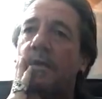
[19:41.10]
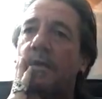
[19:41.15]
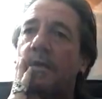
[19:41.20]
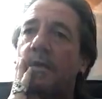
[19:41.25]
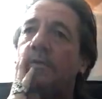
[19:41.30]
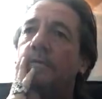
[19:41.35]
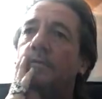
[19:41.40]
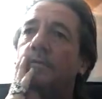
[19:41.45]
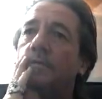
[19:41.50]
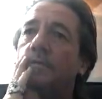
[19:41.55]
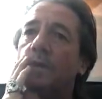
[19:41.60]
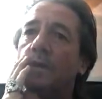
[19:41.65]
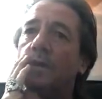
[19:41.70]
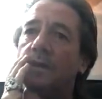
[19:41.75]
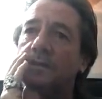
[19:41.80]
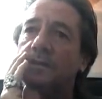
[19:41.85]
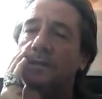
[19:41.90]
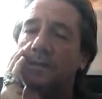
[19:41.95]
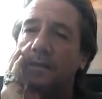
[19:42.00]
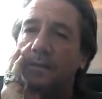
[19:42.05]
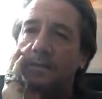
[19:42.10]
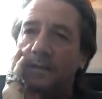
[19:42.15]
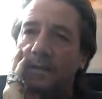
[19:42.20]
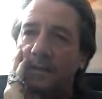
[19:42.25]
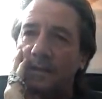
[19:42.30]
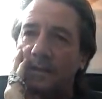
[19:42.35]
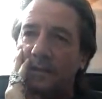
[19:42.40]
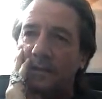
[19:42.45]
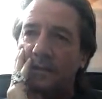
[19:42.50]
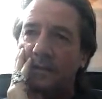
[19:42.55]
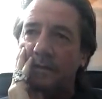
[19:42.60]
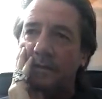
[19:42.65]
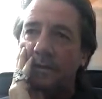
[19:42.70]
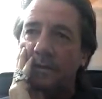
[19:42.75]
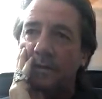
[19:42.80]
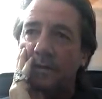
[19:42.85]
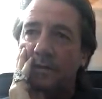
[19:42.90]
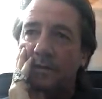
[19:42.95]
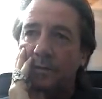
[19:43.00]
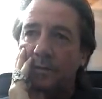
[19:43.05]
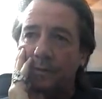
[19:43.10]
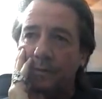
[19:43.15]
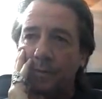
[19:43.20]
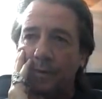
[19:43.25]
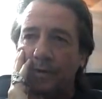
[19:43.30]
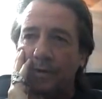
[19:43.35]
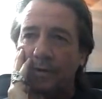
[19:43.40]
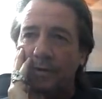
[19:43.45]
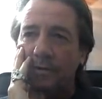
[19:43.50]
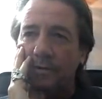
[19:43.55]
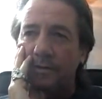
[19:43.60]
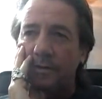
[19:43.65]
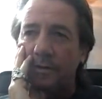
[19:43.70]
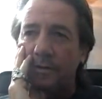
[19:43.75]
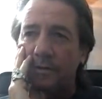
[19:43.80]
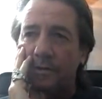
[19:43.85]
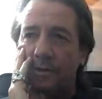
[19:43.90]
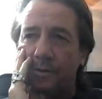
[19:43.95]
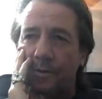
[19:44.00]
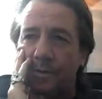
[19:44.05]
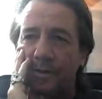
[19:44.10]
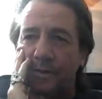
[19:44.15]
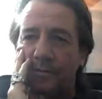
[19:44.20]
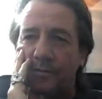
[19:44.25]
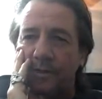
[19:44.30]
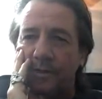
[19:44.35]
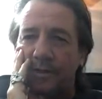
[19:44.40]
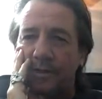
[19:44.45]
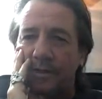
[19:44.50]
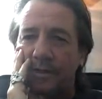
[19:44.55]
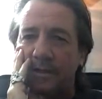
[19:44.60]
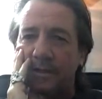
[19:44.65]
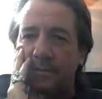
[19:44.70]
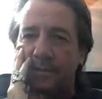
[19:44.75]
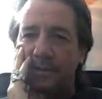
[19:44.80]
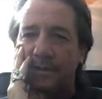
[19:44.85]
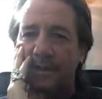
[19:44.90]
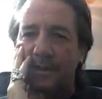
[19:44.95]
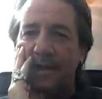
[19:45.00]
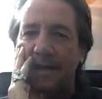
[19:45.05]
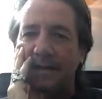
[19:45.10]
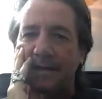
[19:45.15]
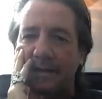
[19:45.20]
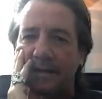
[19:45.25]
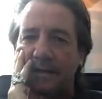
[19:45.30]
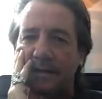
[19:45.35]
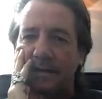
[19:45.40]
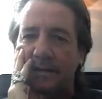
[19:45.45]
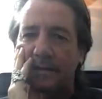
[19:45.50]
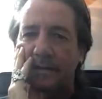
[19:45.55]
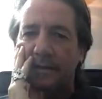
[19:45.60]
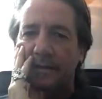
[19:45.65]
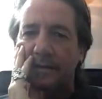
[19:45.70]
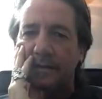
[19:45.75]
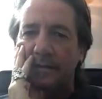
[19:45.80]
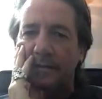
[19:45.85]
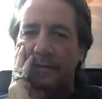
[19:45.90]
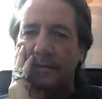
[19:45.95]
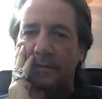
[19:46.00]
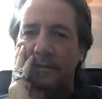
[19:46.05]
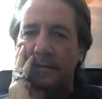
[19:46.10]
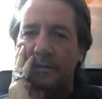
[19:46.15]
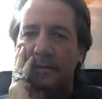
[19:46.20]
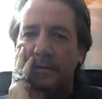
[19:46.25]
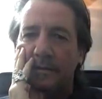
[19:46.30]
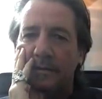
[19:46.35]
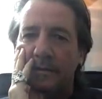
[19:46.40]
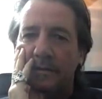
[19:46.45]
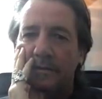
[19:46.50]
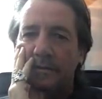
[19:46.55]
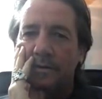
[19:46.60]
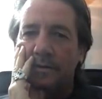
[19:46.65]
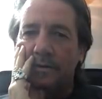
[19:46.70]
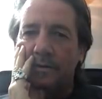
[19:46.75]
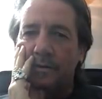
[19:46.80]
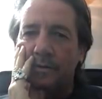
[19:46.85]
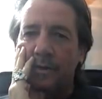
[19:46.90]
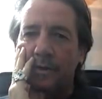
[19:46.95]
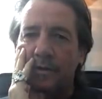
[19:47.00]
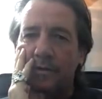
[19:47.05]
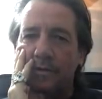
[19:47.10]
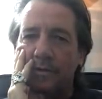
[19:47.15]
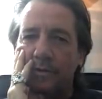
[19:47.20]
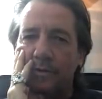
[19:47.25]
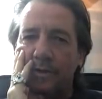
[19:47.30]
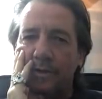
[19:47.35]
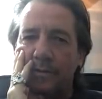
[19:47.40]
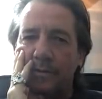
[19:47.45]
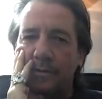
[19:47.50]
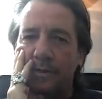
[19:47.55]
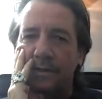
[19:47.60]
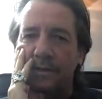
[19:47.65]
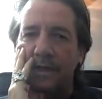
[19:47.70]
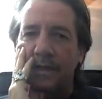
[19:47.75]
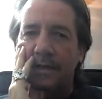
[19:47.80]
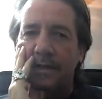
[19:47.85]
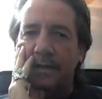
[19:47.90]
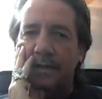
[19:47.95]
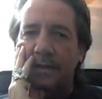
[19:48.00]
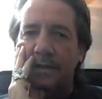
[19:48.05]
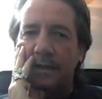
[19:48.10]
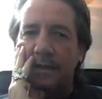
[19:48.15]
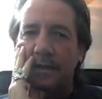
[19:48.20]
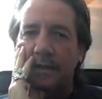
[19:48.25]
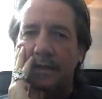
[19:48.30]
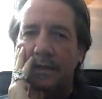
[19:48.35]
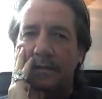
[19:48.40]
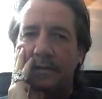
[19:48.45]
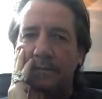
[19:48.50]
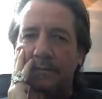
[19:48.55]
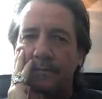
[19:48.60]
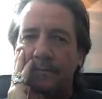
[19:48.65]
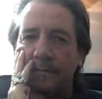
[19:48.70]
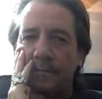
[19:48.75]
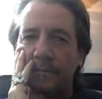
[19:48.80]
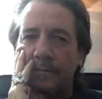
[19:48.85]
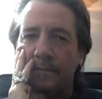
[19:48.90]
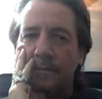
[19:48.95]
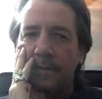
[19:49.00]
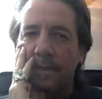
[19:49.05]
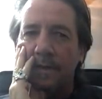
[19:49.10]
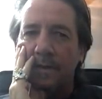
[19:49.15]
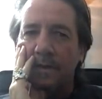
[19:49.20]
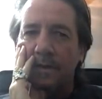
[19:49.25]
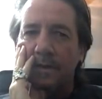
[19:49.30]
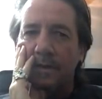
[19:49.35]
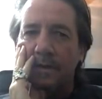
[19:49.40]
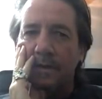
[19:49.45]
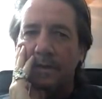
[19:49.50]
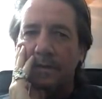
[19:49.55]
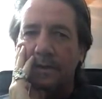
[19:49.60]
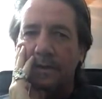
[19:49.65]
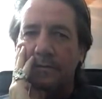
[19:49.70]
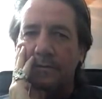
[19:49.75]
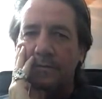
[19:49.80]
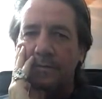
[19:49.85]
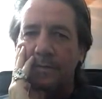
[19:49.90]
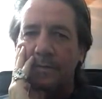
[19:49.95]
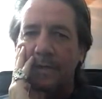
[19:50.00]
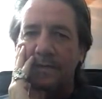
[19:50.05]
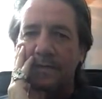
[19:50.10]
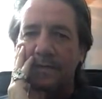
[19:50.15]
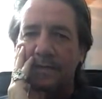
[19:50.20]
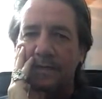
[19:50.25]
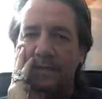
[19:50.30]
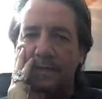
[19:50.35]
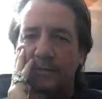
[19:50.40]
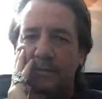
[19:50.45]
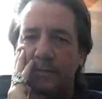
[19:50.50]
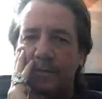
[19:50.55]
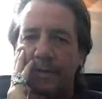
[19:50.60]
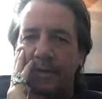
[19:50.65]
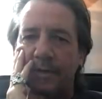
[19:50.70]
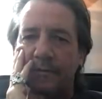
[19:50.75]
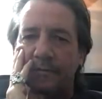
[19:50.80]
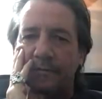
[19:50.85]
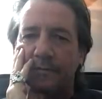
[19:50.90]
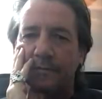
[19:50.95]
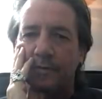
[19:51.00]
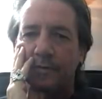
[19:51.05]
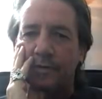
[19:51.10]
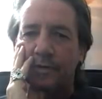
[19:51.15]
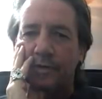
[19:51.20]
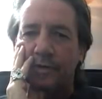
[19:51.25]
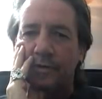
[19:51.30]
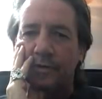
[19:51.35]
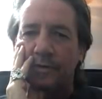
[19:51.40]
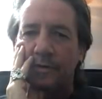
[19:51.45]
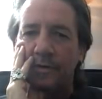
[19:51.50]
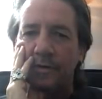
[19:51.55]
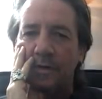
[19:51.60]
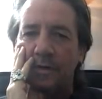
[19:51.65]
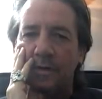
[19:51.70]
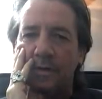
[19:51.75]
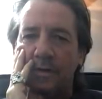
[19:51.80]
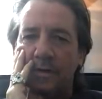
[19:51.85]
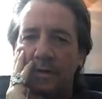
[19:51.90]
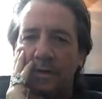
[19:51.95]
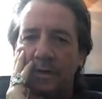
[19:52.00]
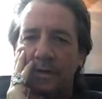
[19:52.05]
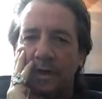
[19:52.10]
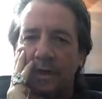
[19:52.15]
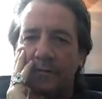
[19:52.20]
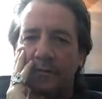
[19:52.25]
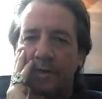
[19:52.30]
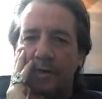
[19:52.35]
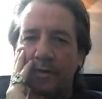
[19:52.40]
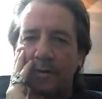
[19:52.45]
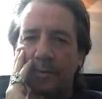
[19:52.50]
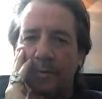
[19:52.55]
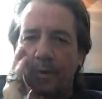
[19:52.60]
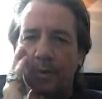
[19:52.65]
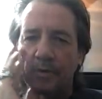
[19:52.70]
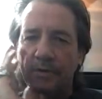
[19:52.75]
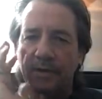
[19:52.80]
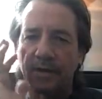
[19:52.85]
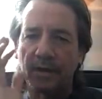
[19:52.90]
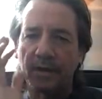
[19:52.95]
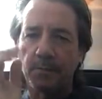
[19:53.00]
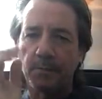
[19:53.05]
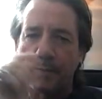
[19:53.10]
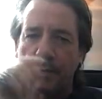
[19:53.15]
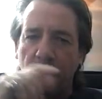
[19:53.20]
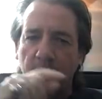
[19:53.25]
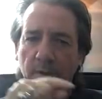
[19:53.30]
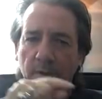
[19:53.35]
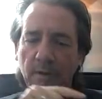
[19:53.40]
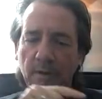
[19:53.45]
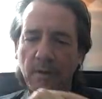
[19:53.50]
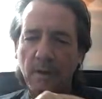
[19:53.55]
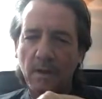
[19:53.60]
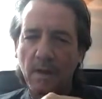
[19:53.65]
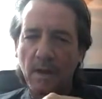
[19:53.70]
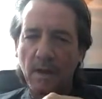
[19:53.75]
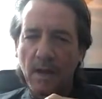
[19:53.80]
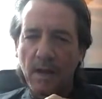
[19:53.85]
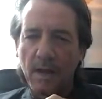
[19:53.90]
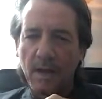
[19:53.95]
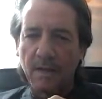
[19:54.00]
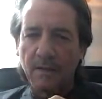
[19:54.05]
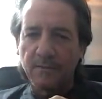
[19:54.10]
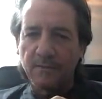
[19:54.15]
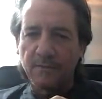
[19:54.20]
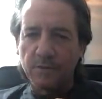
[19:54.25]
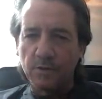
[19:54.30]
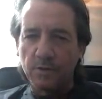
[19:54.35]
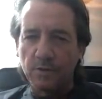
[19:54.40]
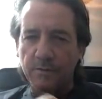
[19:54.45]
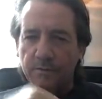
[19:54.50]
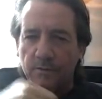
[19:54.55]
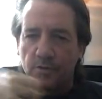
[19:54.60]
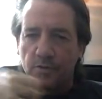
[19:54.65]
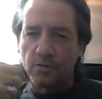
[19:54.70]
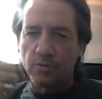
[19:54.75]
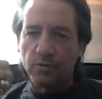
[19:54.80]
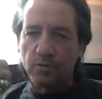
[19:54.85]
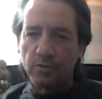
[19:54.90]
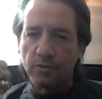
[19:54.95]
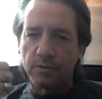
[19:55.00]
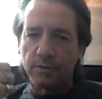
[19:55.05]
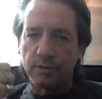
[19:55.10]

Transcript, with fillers: I think there was one on Twitter recently with Danny, I think. There was one on Twitter with Danny. I think it was Man City. We beat them 4-2. And I've got the ball deep. And I've sort of drawn...